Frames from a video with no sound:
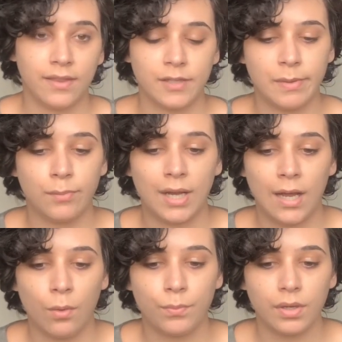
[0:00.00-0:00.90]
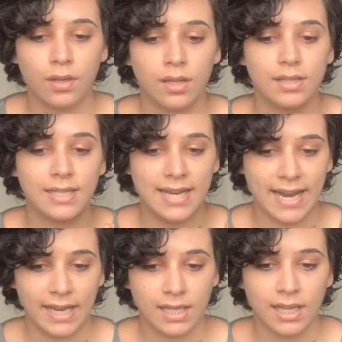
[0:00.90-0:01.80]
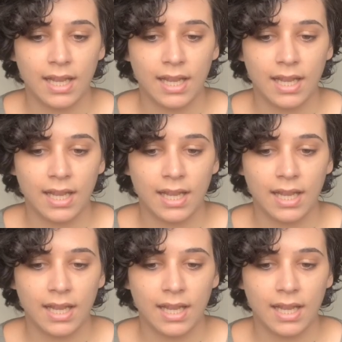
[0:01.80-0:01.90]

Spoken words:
that's been put out today.